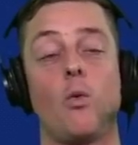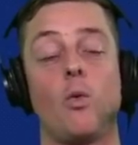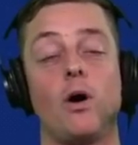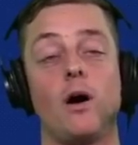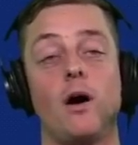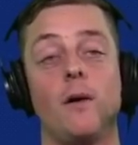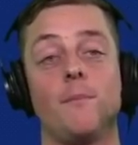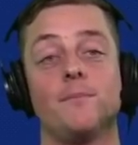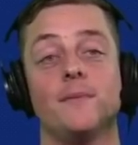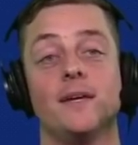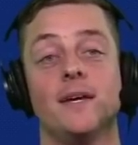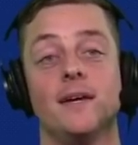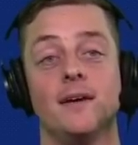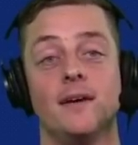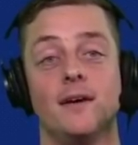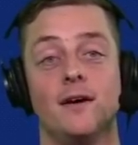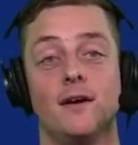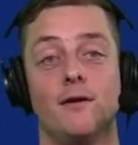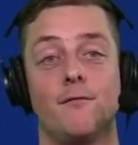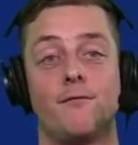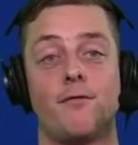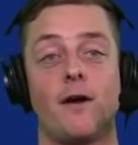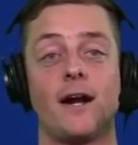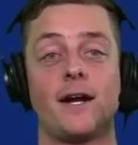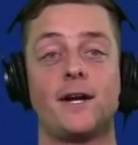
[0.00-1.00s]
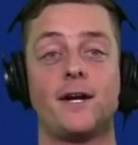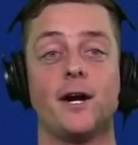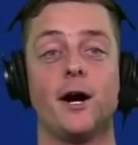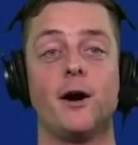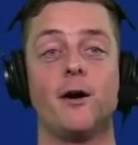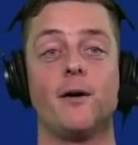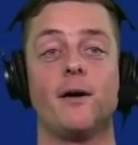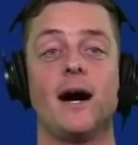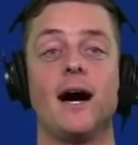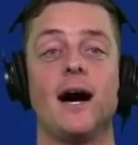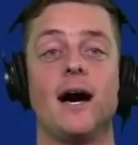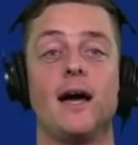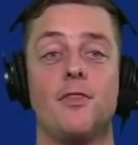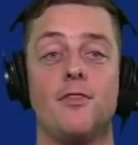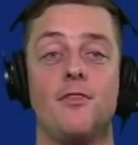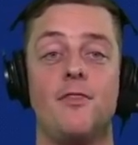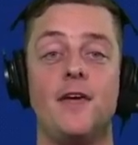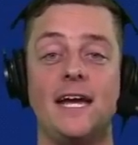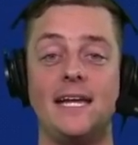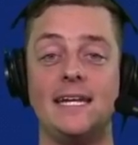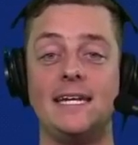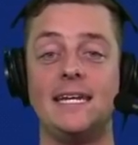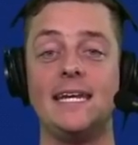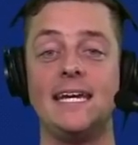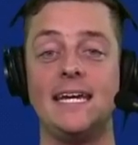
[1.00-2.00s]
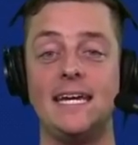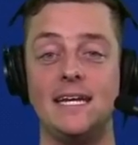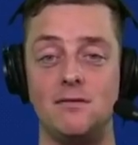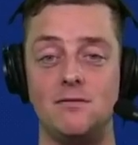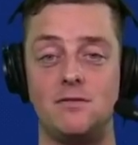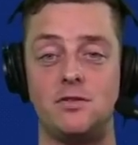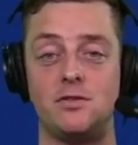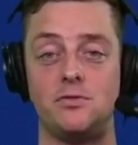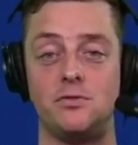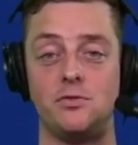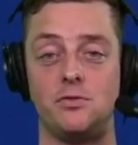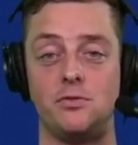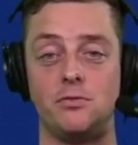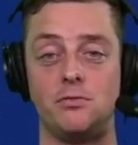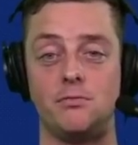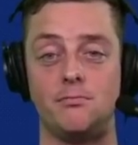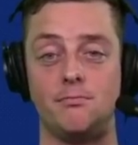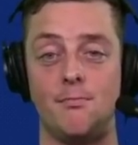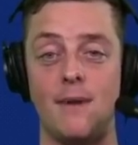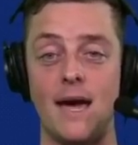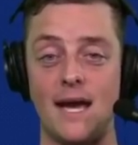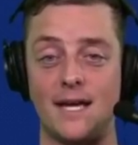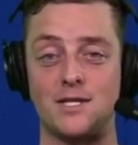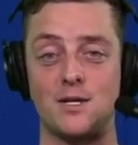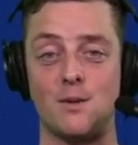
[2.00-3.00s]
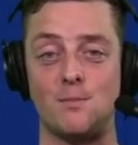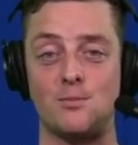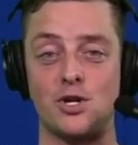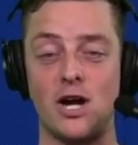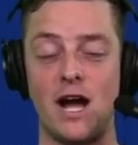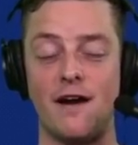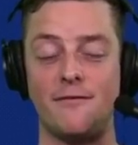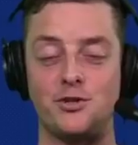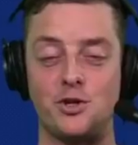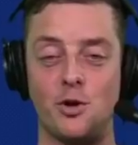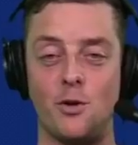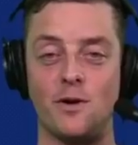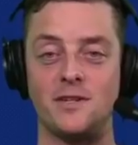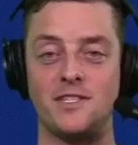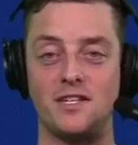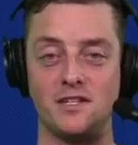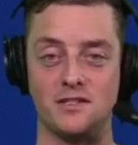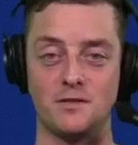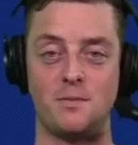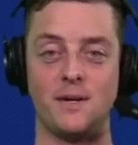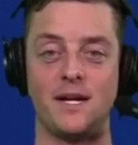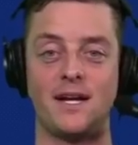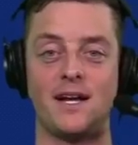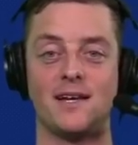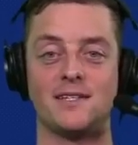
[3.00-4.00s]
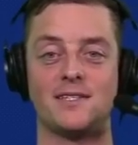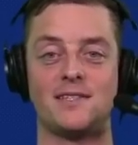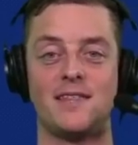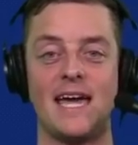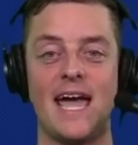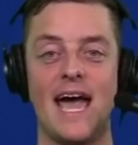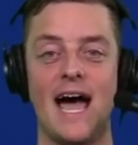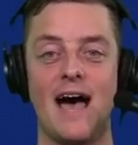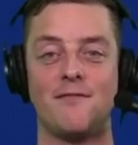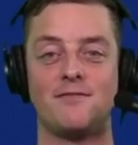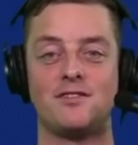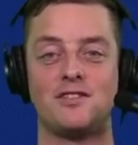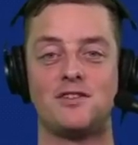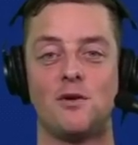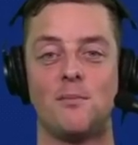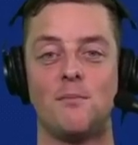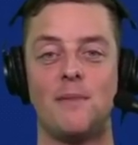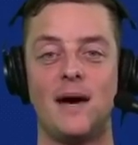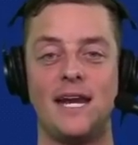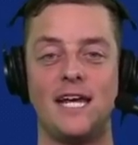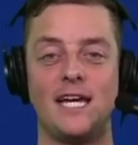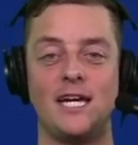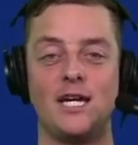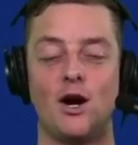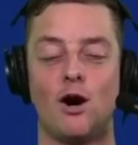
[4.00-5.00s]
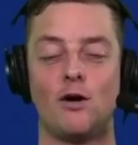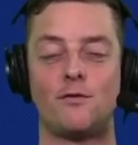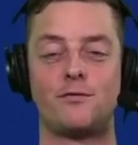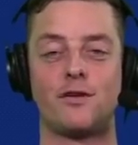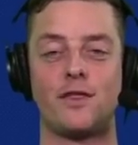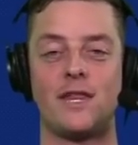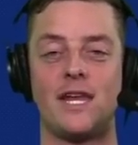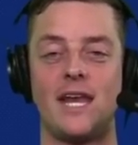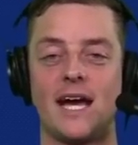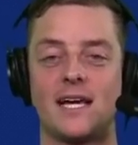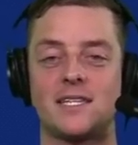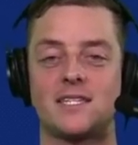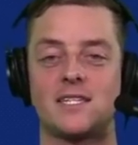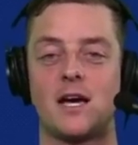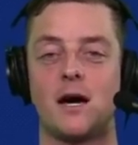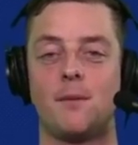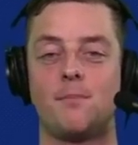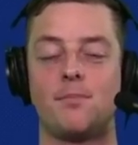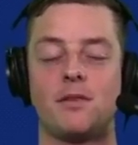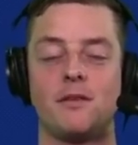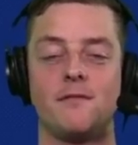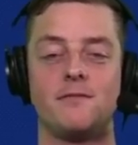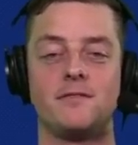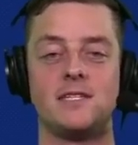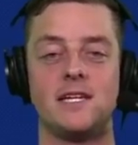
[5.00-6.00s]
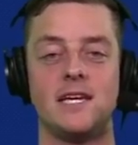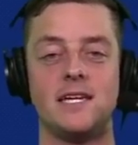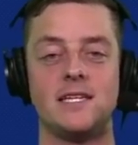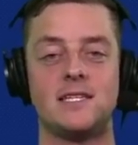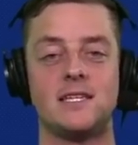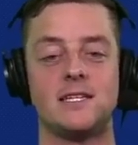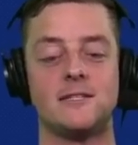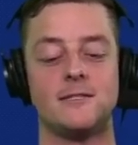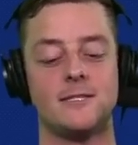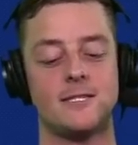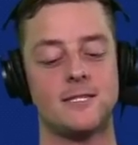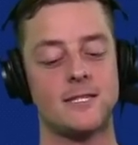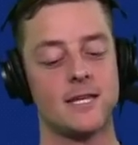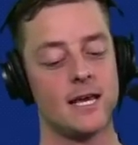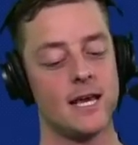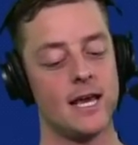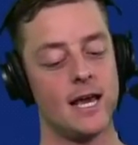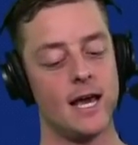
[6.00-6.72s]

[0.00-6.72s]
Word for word: Well, Franco, uh, they need to make some draft choices because they have so many over the next couple of seasons.